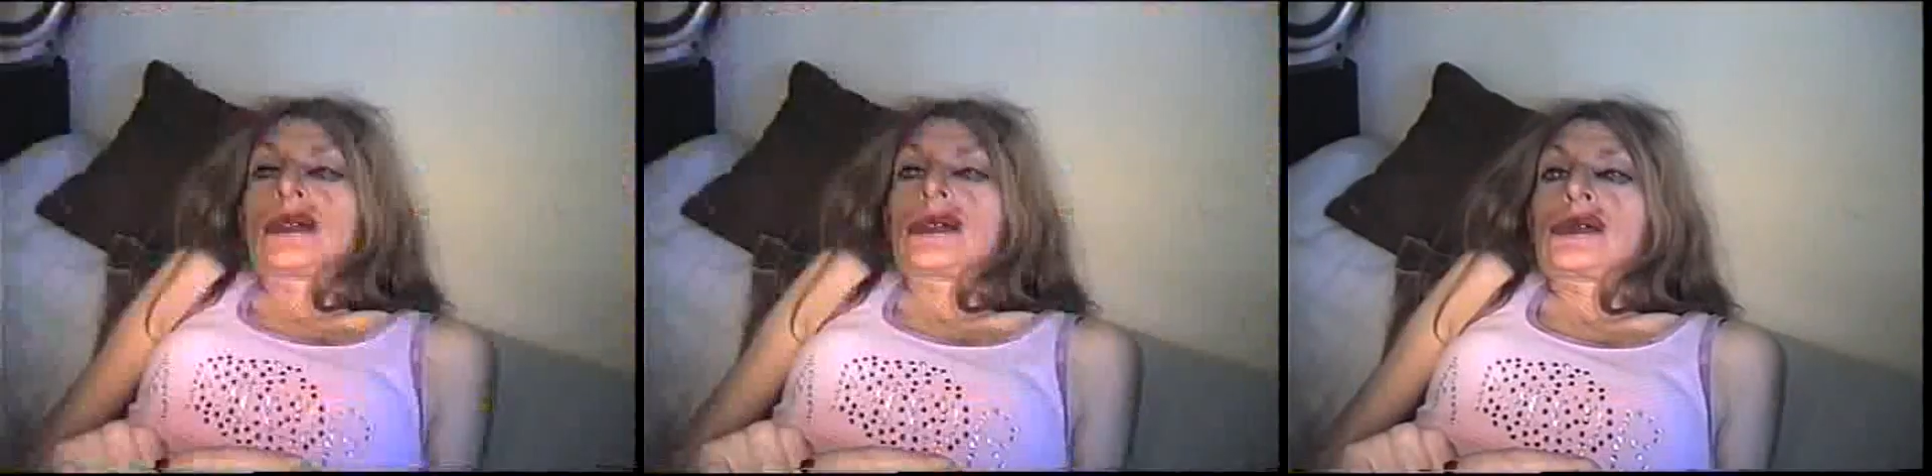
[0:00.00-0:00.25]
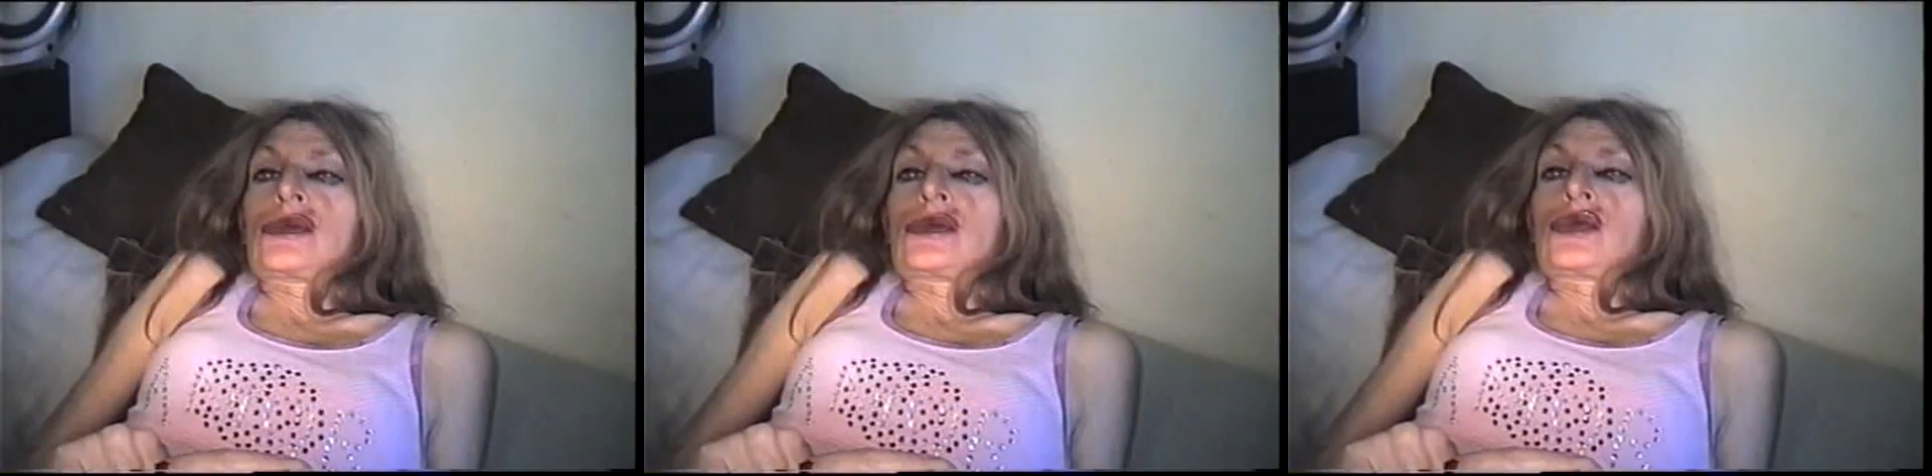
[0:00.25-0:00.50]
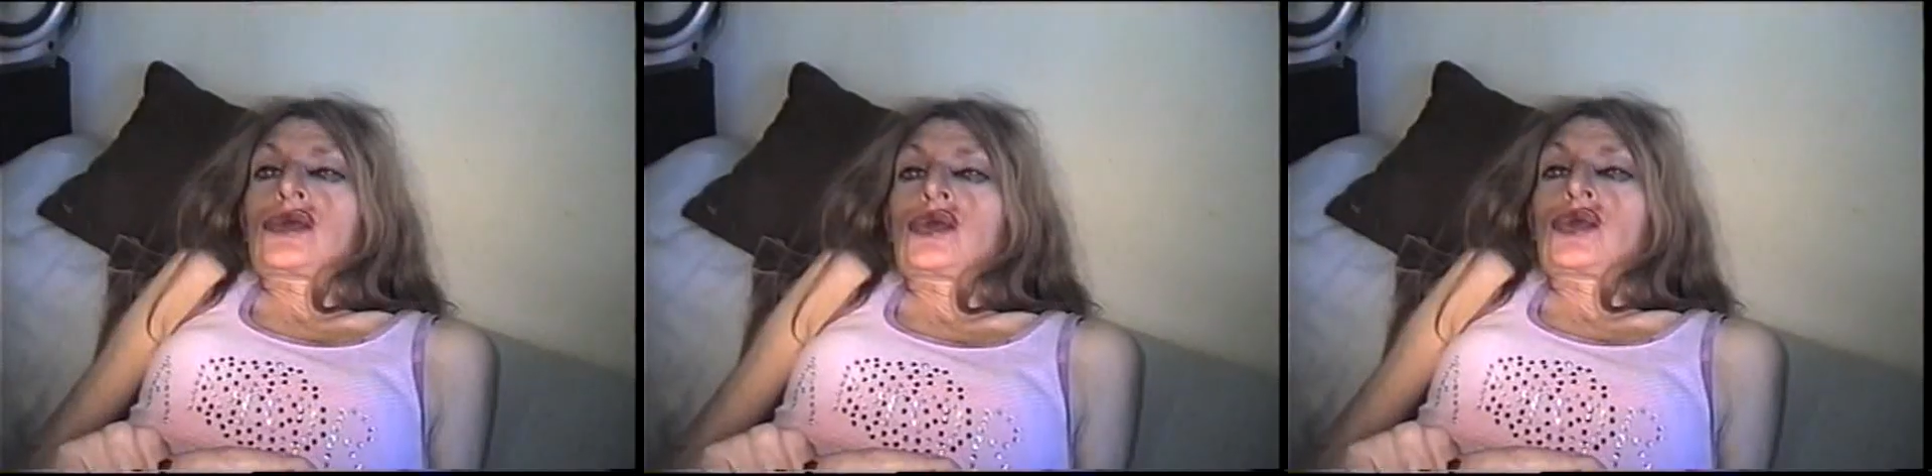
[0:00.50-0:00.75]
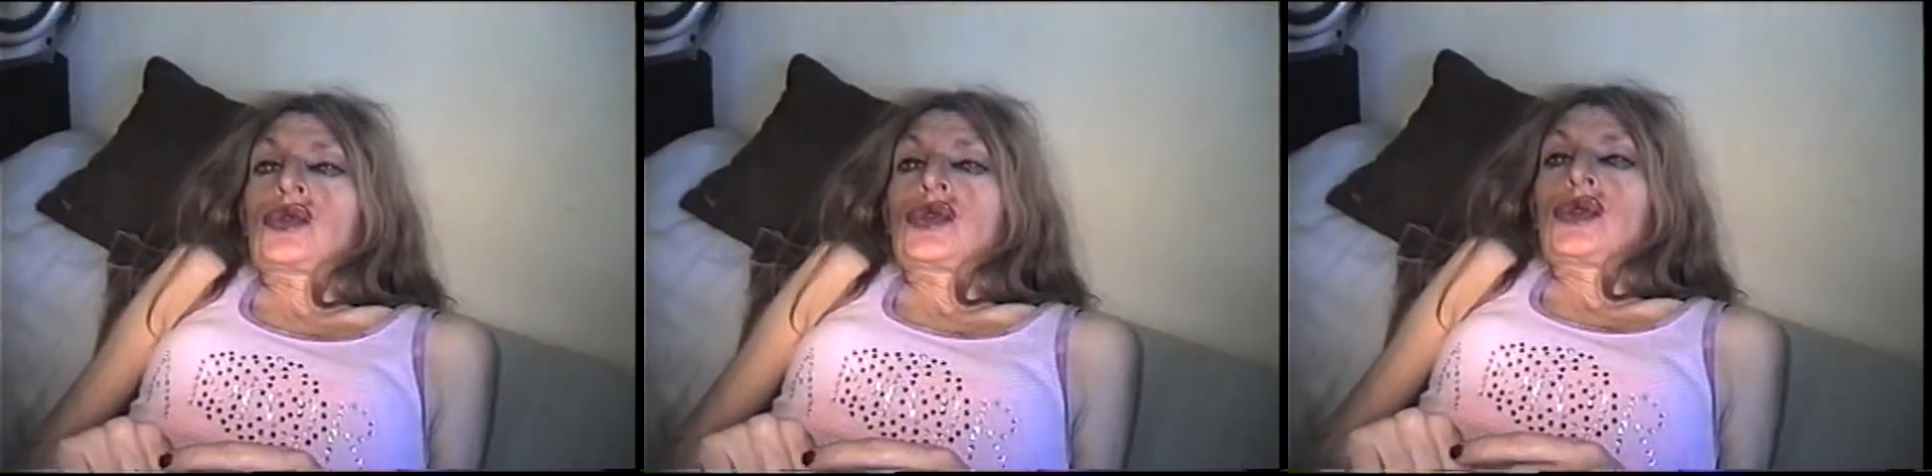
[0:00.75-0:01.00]
Only been
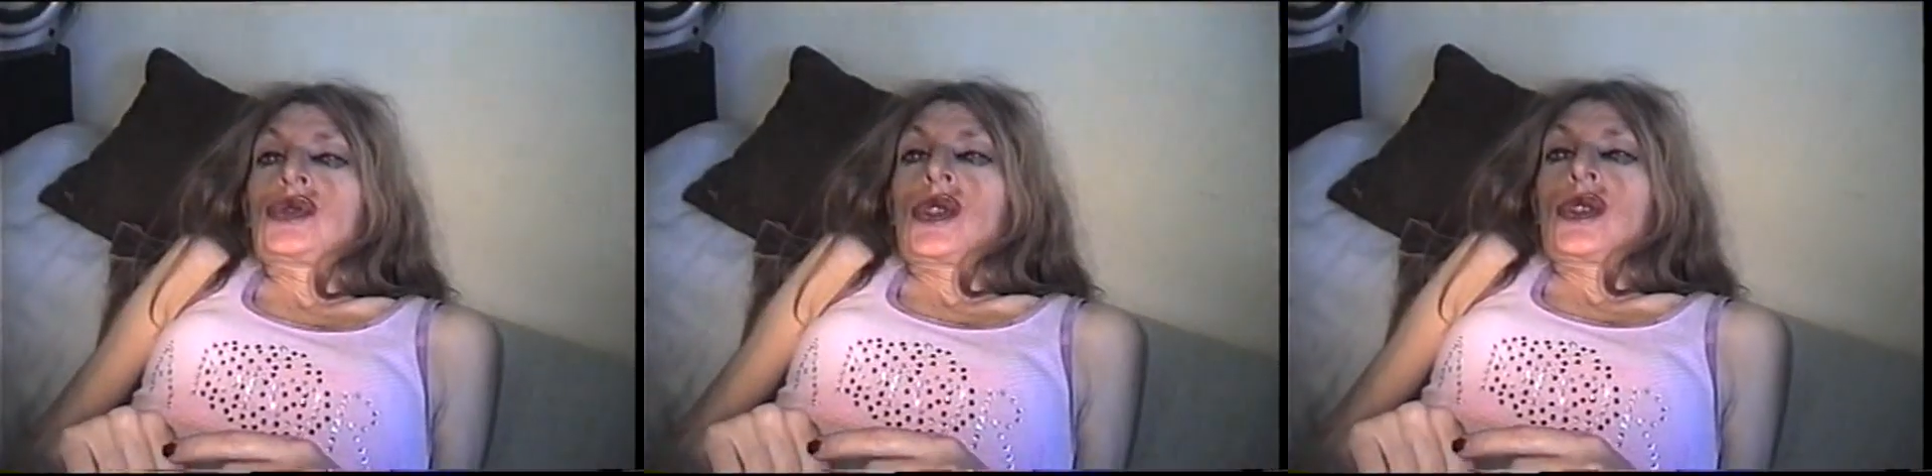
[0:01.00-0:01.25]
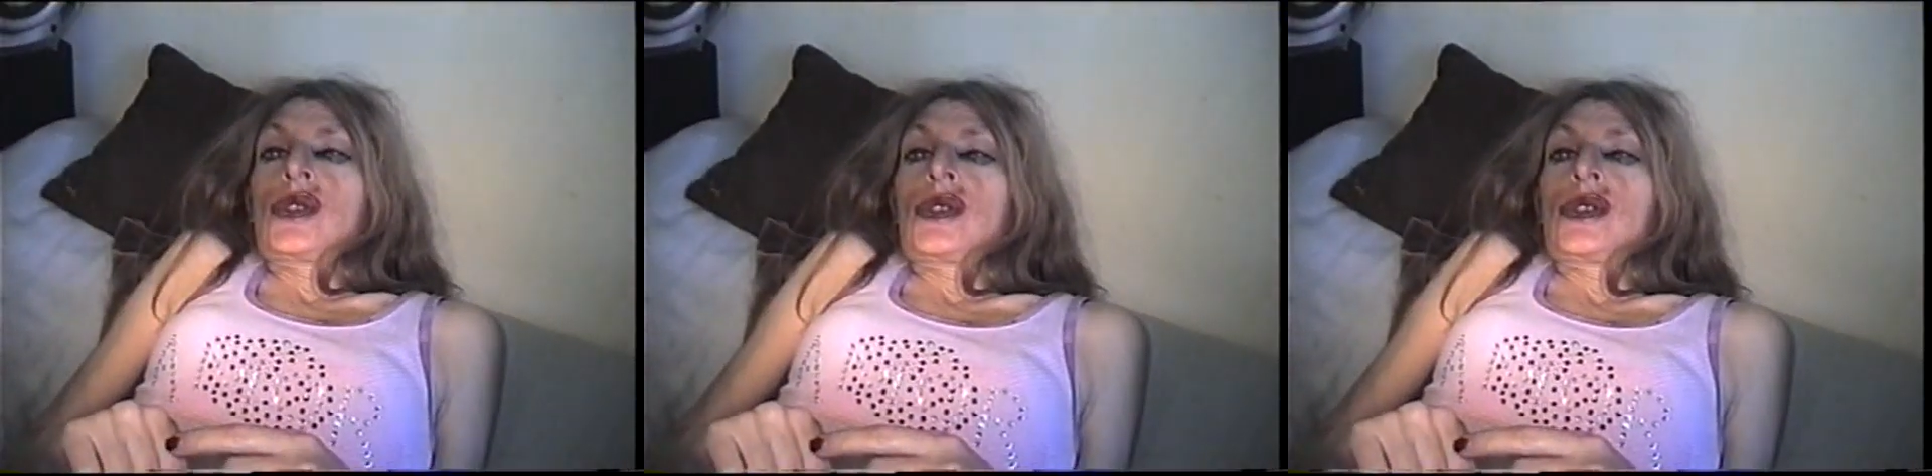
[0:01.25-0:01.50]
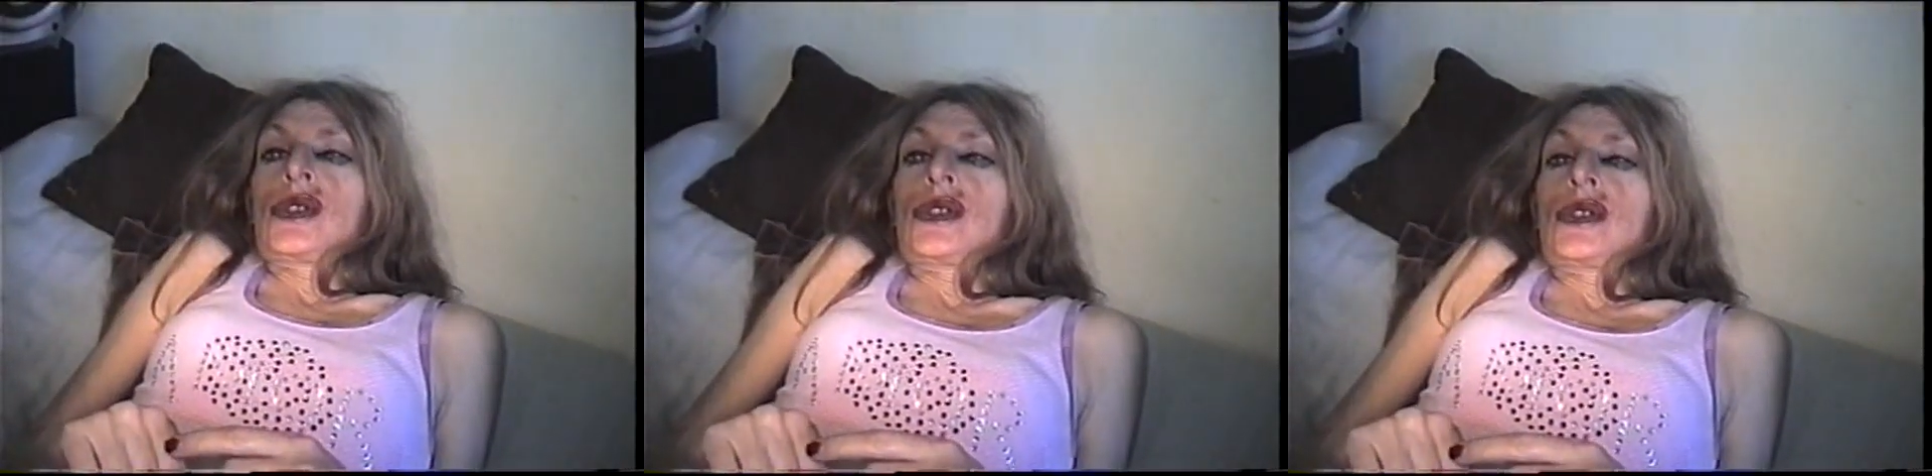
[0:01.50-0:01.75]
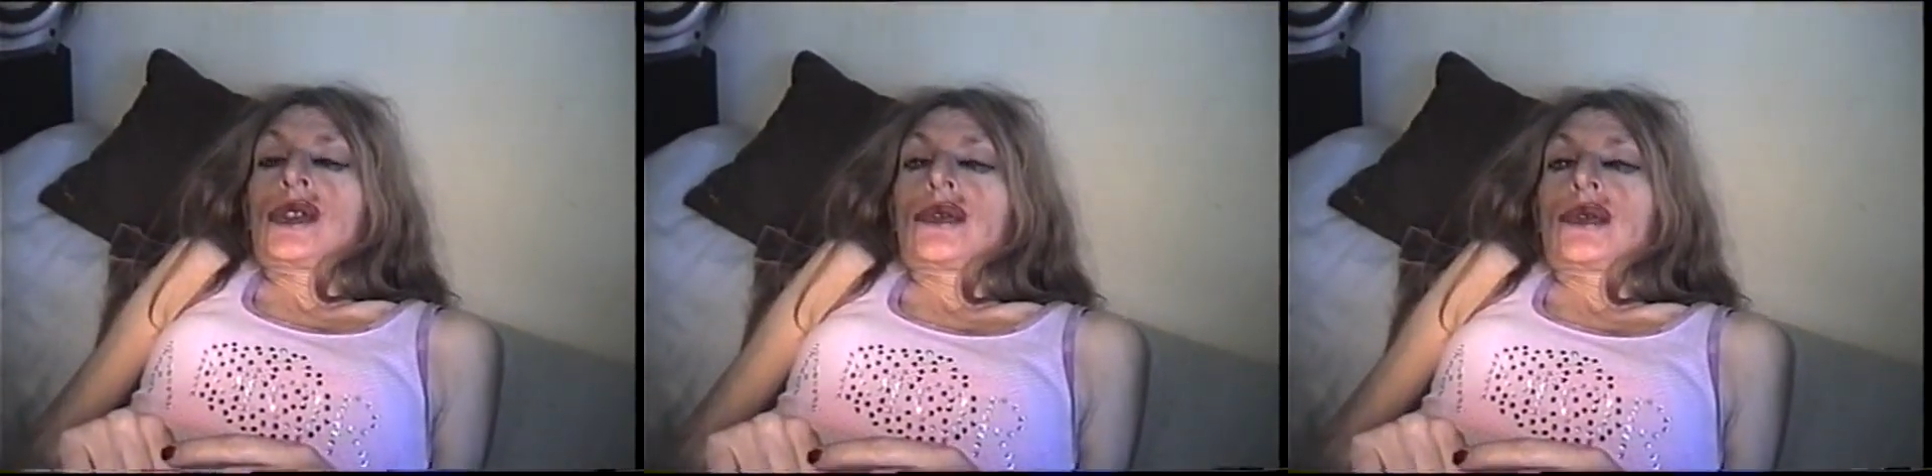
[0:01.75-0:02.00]
dead?
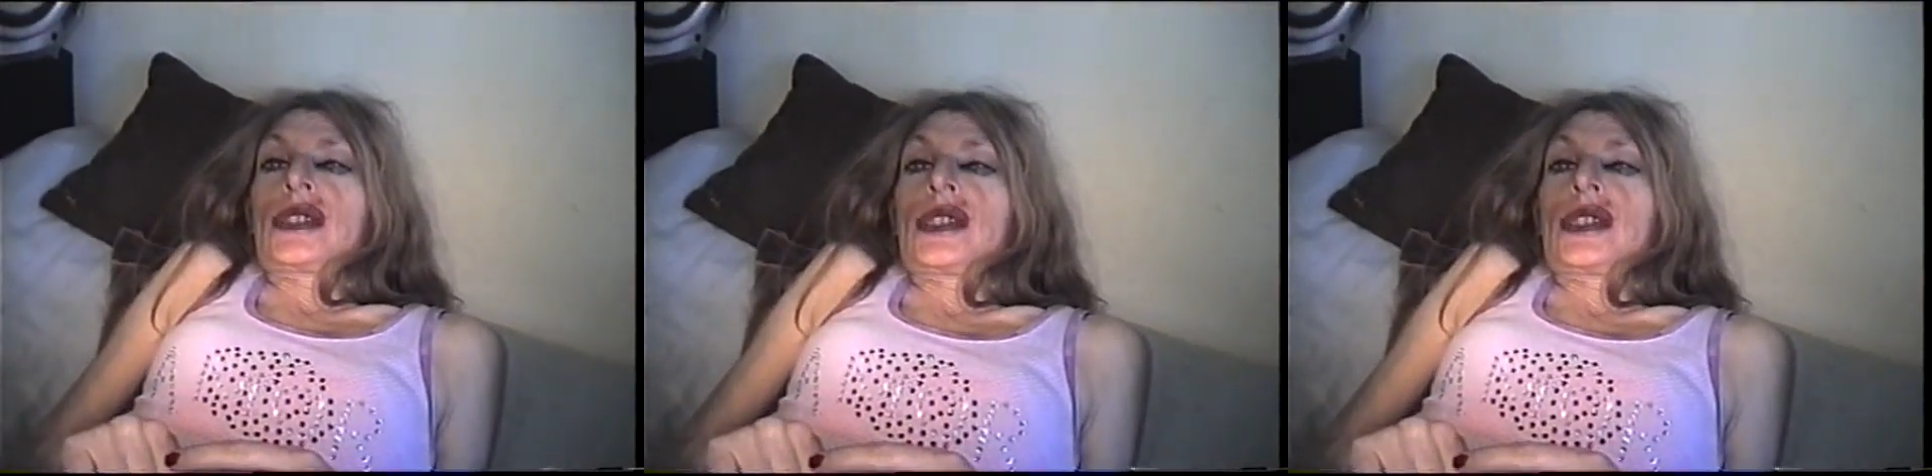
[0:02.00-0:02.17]
Three